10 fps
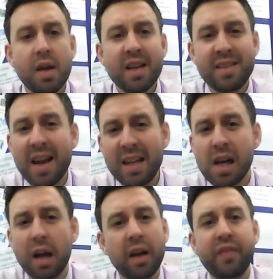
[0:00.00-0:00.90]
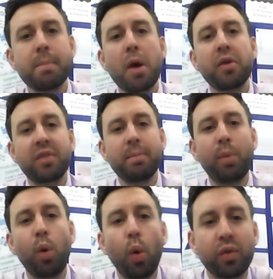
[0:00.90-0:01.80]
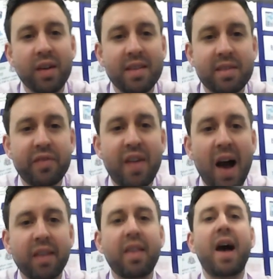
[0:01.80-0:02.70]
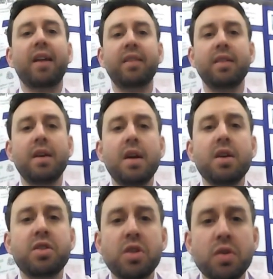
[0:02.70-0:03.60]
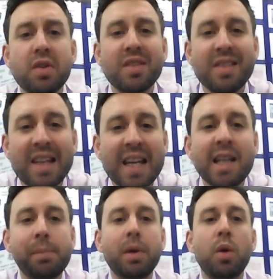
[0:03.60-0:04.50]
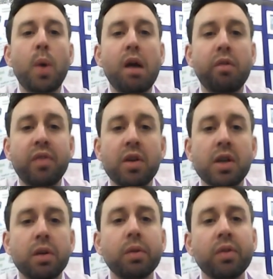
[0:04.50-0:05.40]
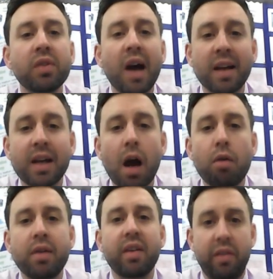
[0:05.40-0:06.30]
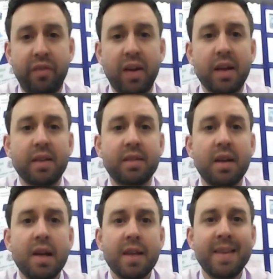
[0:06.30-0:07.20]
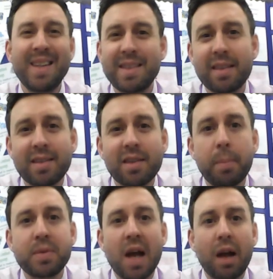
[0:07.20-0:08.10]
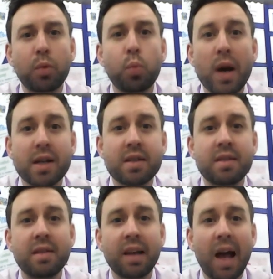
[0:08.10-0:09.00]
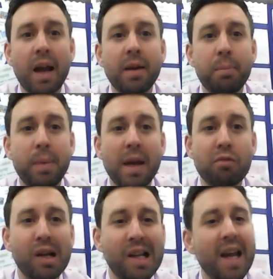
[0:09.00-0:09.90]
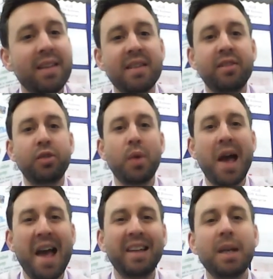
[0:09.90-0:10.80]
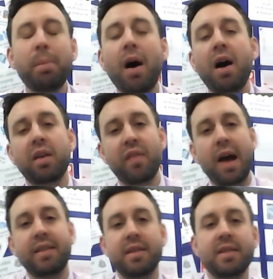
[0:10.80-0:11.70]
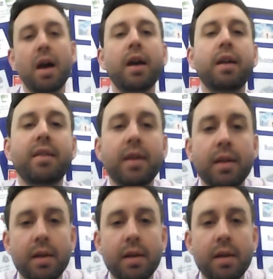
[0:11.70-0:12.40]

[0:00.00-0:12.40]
Secondly, and I think most important, is the fact that students need to be aware of the news and current affairs. This is a subject which can be related to any part of our society.